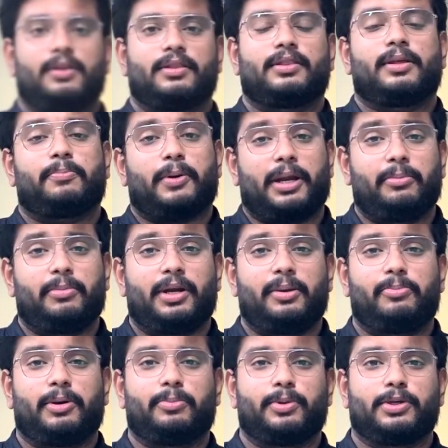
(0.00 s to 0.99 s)
The primary
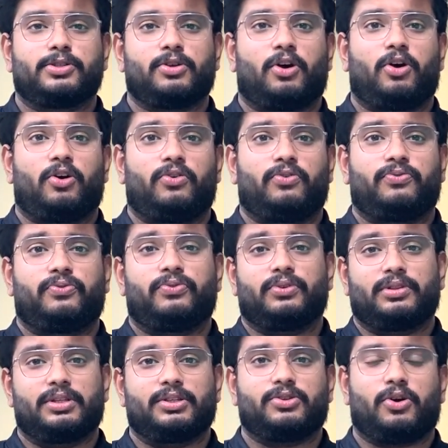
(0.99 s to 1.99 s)
purpose of
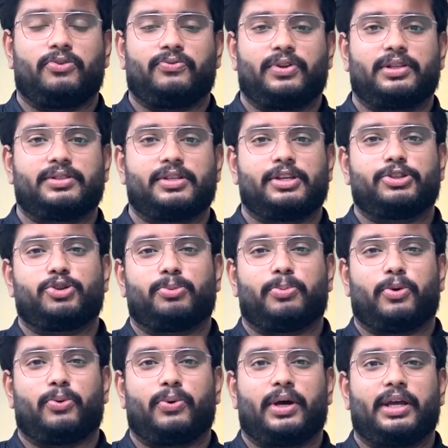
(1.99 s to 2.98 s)
this conference is to
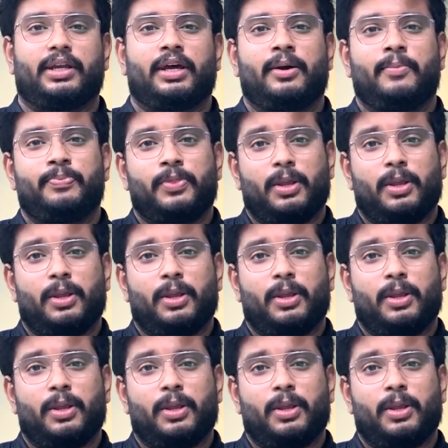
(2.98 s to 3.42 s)
provide